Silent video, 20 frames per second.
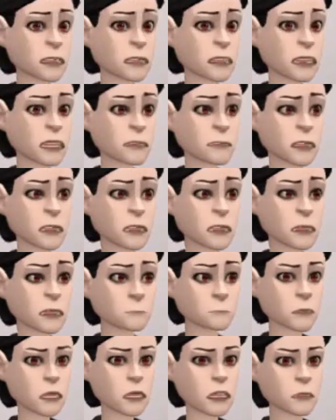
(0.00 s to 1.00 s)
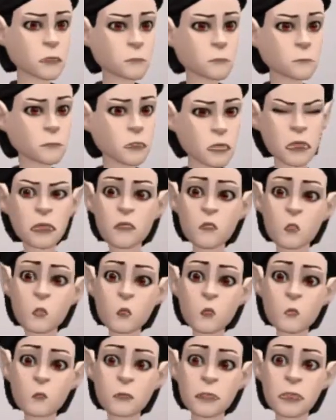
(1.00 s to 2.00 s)
let me keep my computer
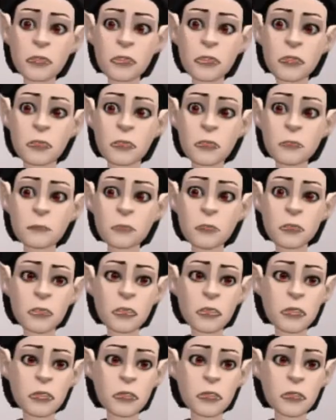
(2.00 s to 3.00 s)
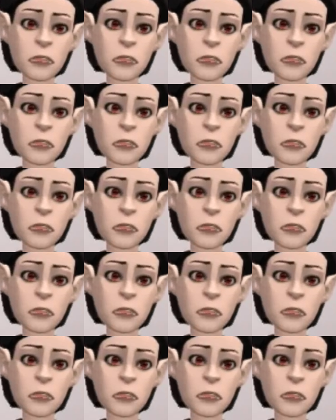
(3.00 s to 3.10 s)
voice and we'll be cool.